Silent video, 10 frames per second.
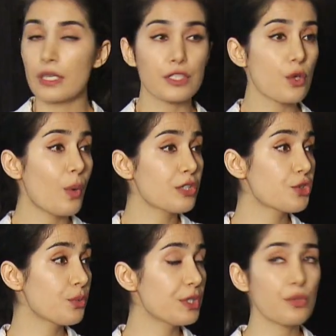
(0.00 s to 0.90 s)
So what
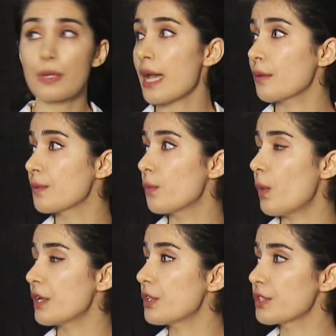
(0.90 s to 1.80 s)
should we do now?
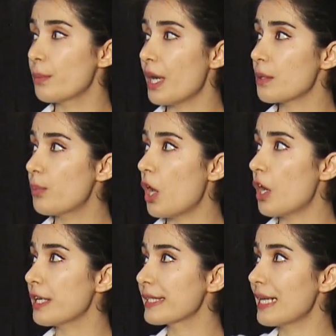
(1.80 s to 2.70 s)
Water the bottom
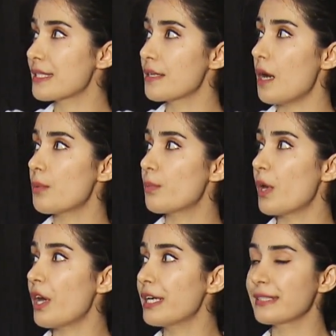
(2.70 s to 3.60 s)
part, gas the upper
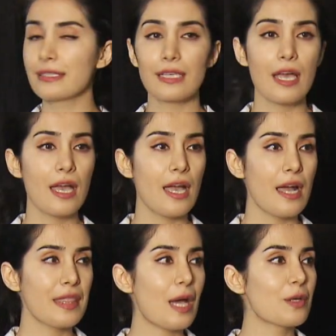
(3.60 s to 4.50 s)
part?
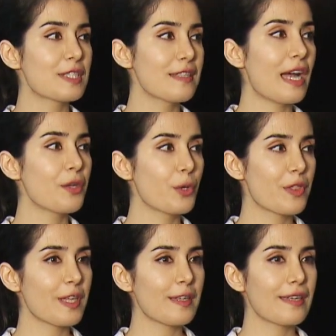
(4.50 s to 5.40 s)
Now I see that you're
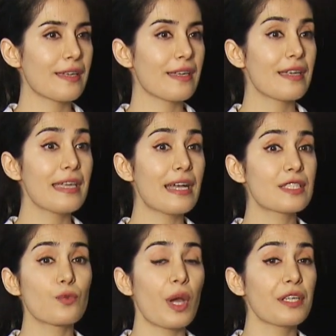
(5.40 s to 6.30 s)
thinking,
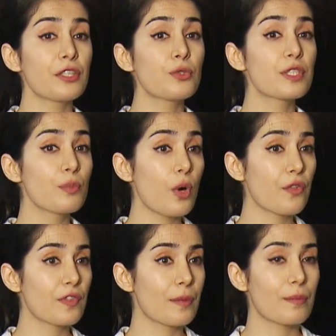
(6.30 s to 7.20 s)
yes, why not using both
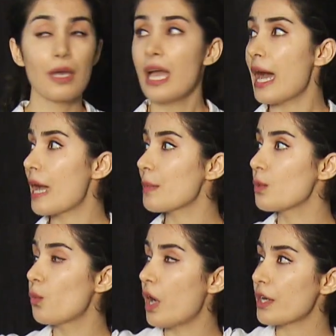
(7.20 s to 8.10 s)
of them?
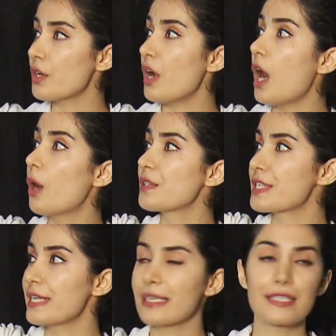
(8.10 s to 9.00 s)
Water
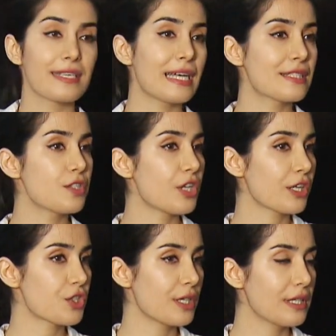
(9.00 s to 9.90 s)
alternating gas
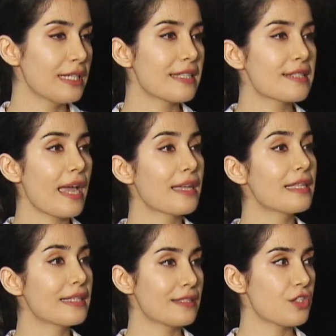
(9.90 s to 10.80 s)
injection, the
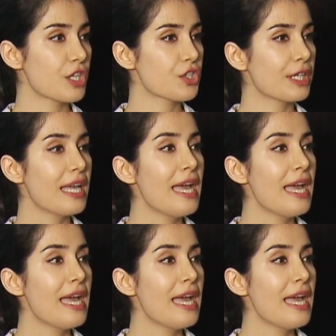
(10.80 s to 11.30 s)
cyclic injection.